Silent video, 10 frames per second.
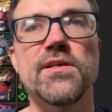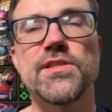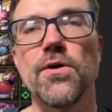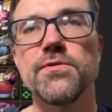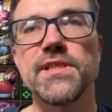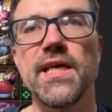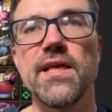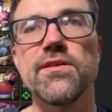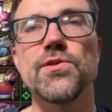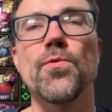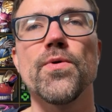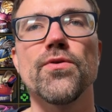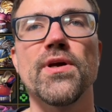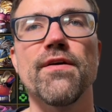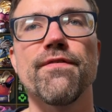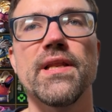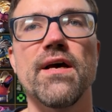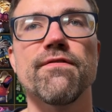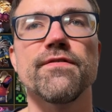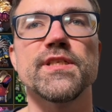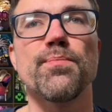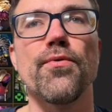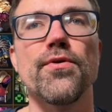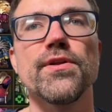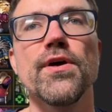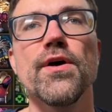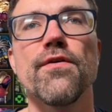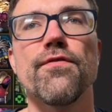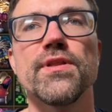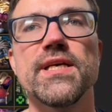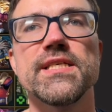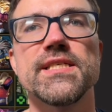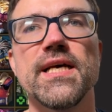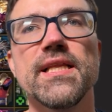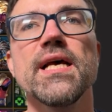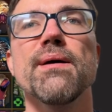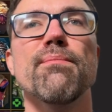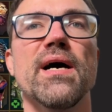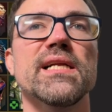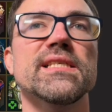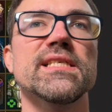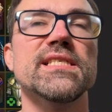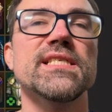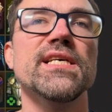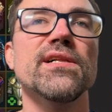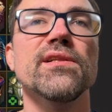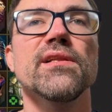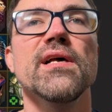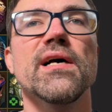stone skin, so we don't have enough spot for this set, but still